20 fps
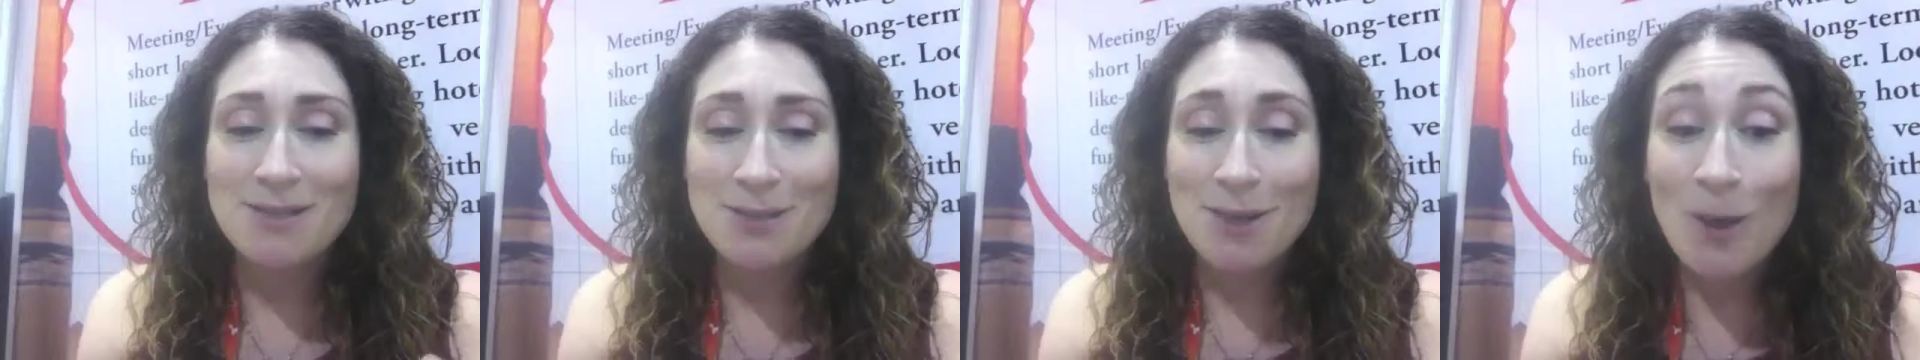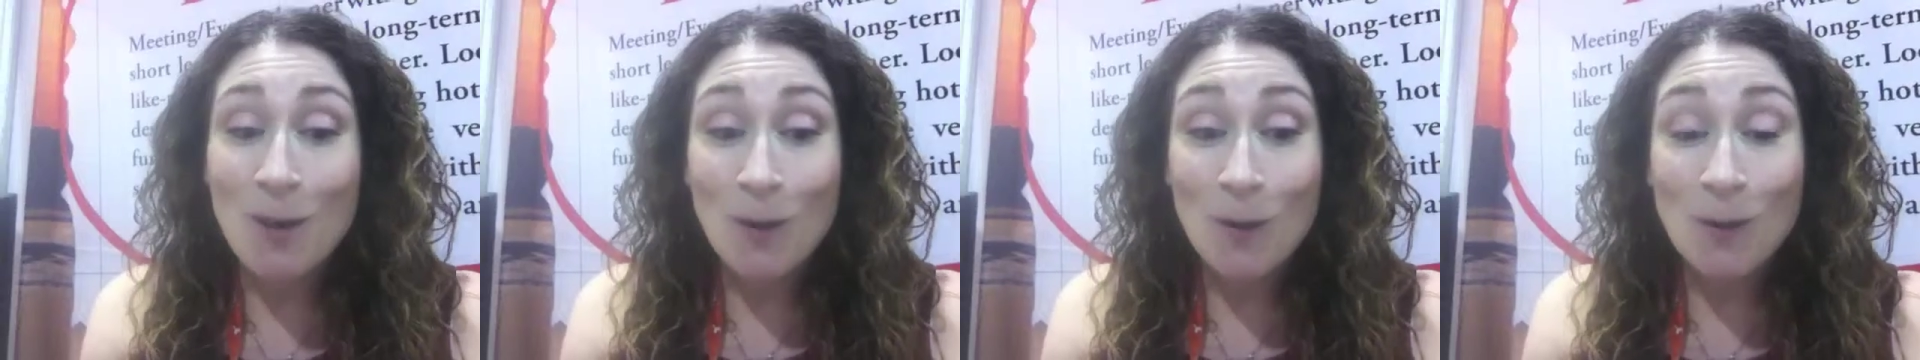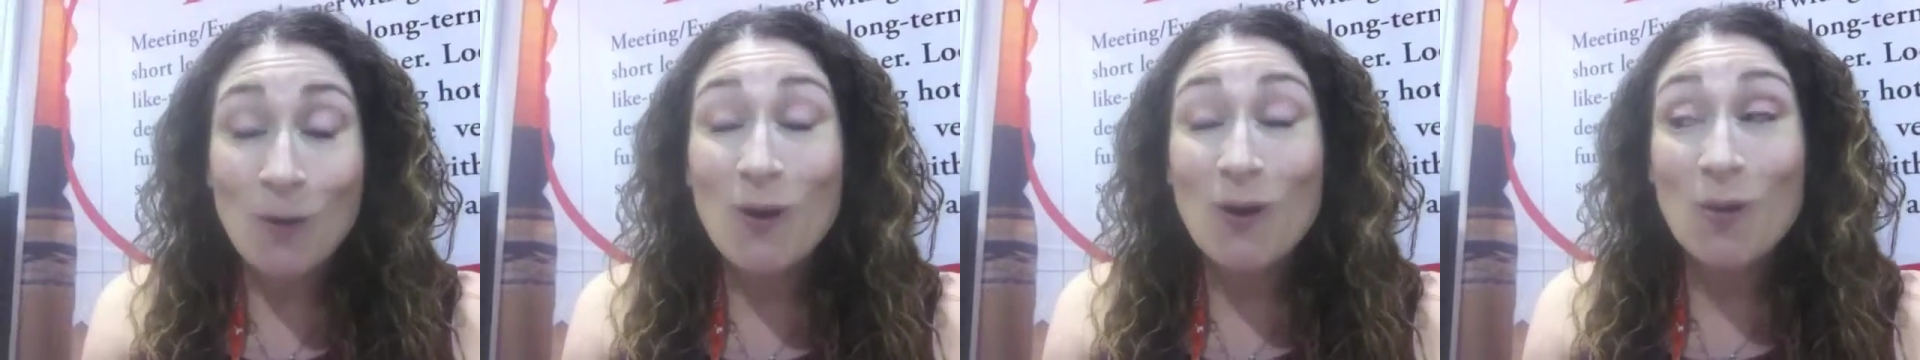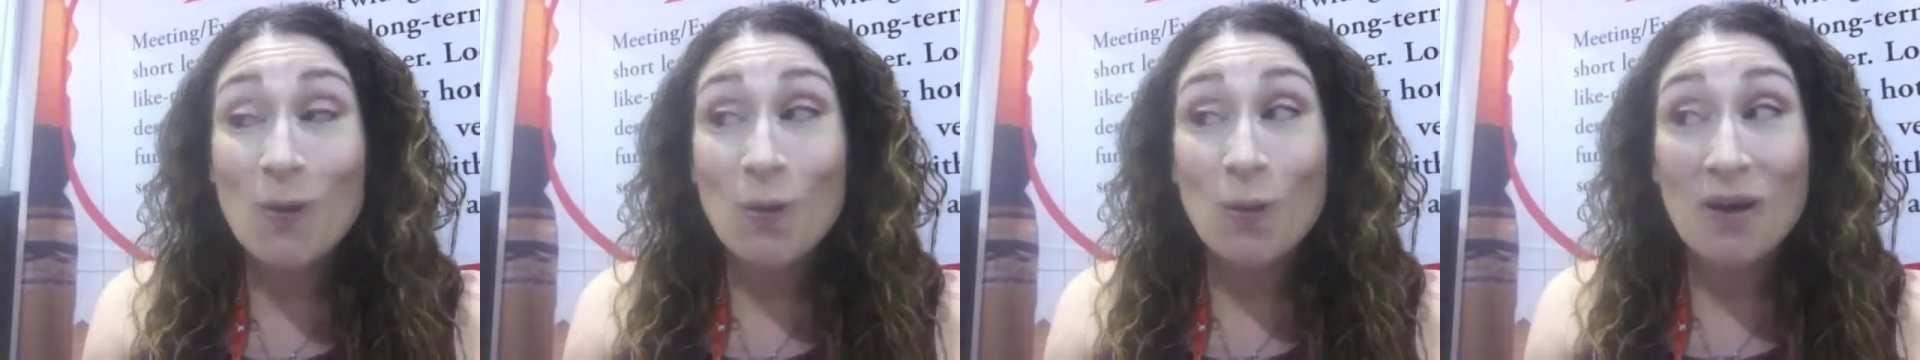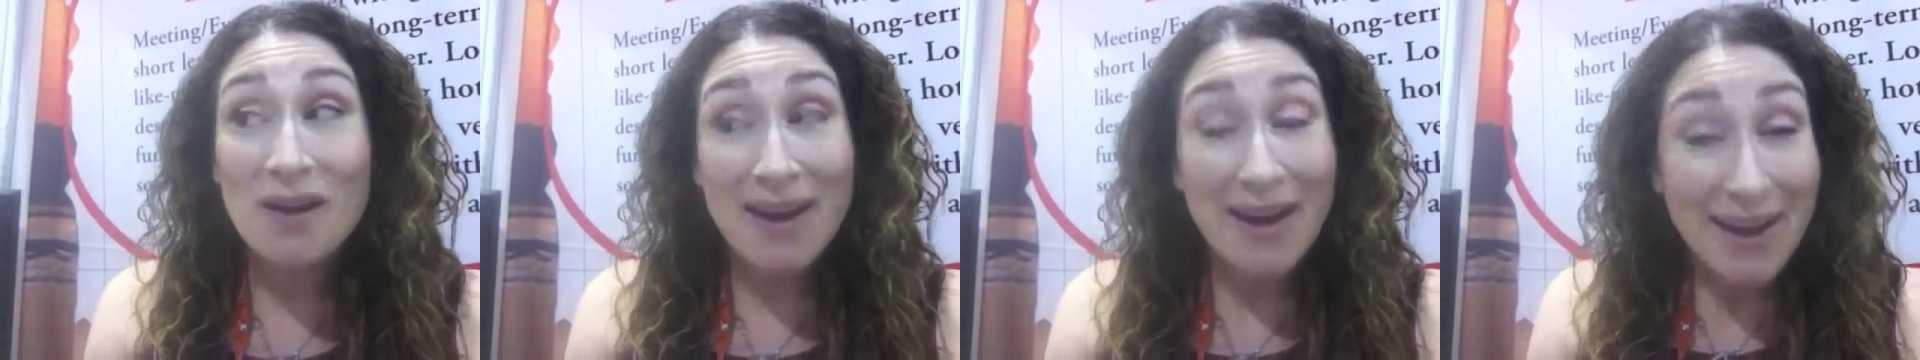so
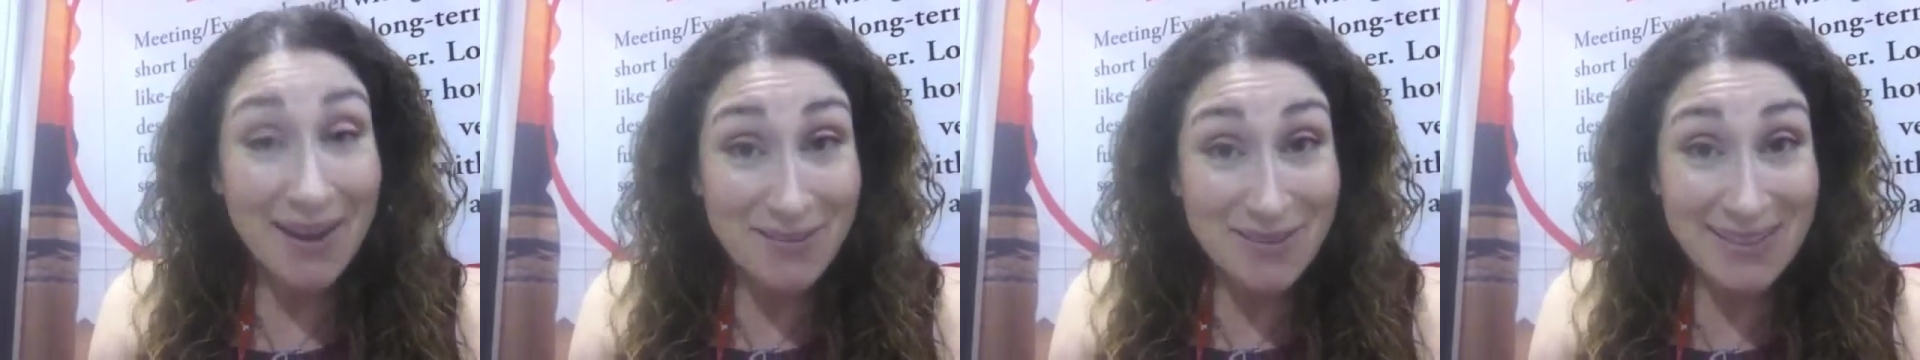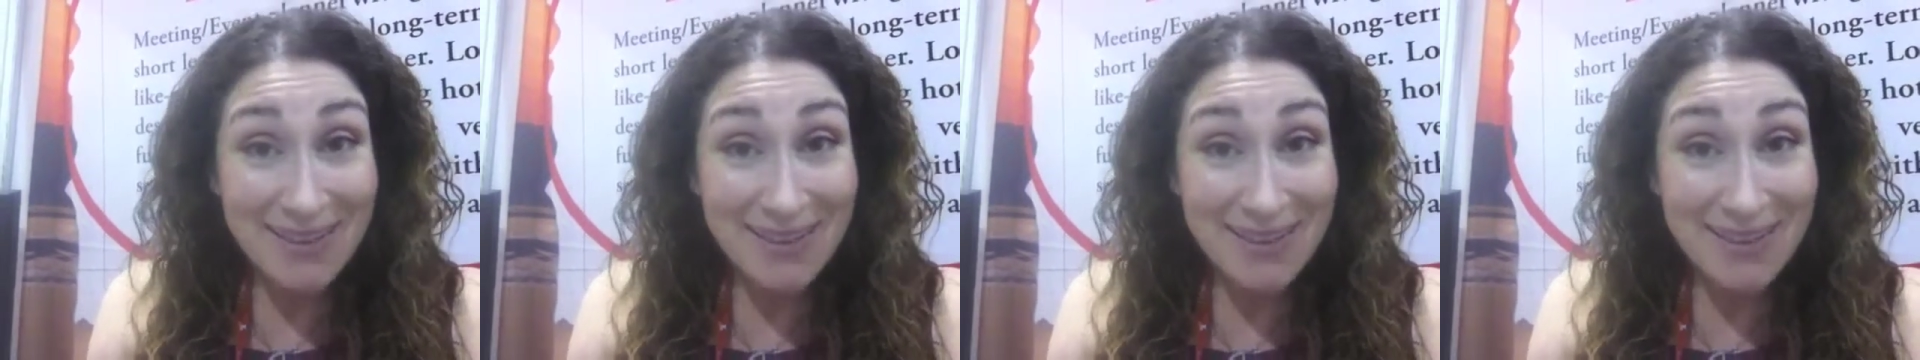what I've